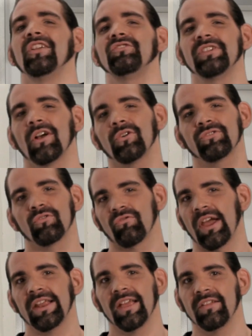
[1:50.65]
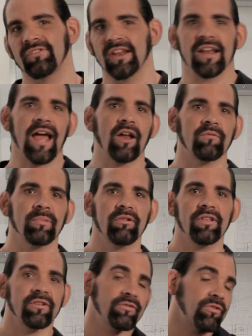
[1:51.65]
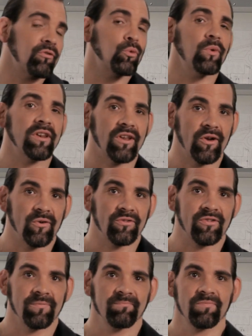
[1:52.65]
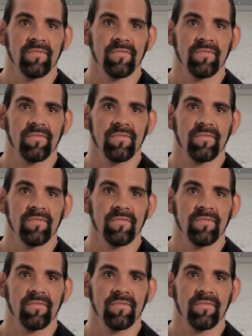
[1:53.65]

Energy also radiates in and out of buildings through windows.